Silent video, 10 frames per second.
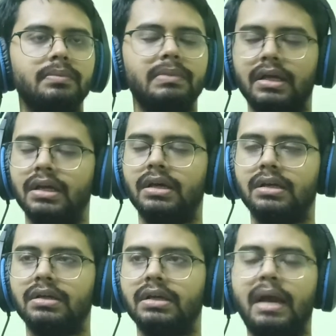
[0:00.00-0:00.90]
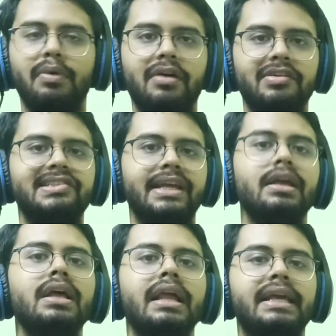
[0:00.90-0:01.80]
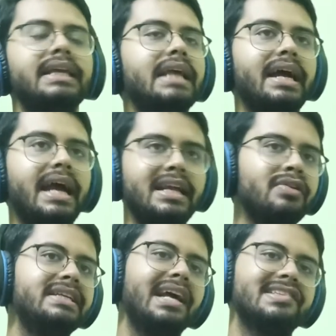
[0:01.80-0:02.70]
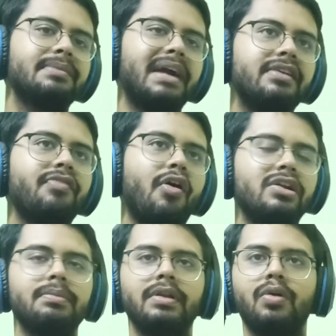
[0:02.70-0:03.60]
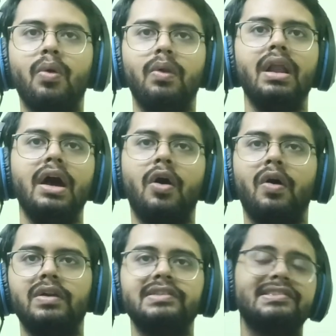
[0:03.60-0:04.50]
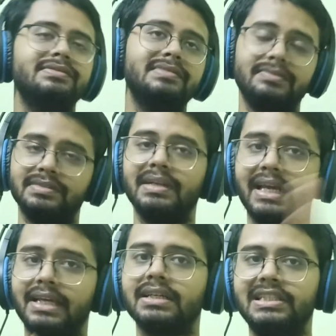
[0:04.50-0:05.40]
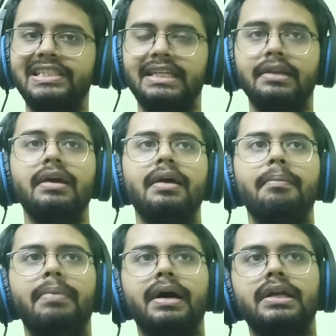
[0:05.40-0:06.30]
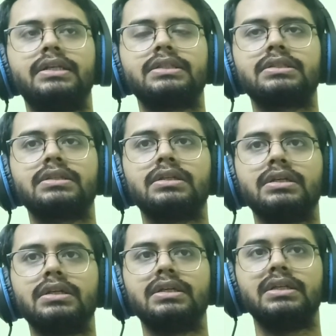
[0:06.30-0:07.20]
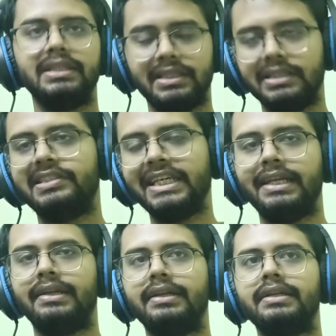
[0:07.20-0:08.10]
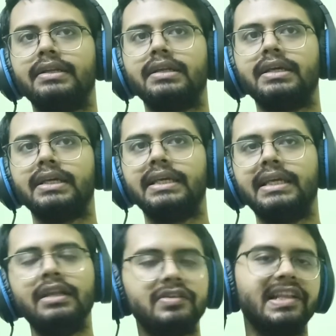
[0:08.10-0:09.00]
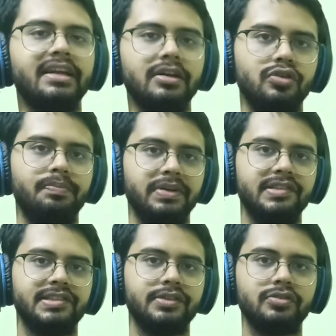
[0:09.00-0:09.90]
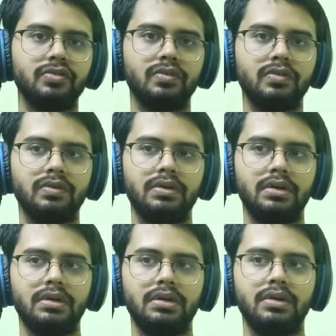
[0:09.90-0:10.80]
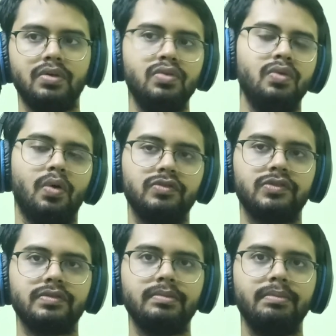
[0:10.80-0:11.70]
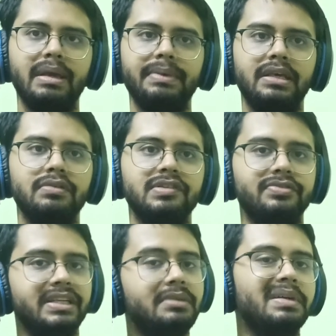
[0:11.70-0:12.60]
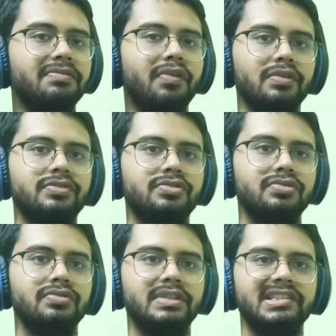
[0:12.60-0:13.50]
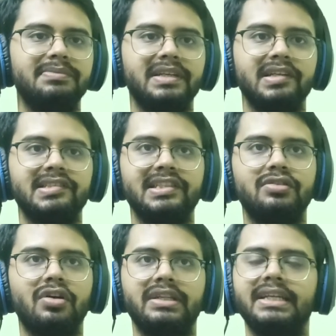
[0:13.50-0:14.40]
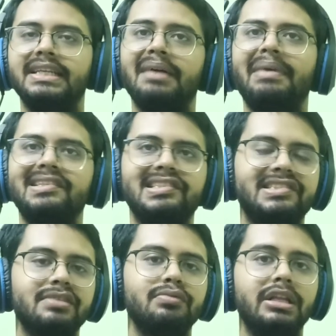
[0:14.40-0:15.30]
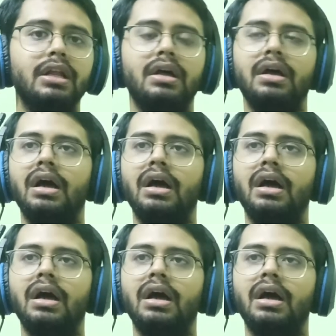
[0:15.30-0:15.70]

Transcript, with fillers: what I was saying, like I doubt he has some kind of honorable goal, or like Jin. But Jin, he looks like a good person, so who knows, maybe he was really being forced to do this because he thought that, yeah, my sister will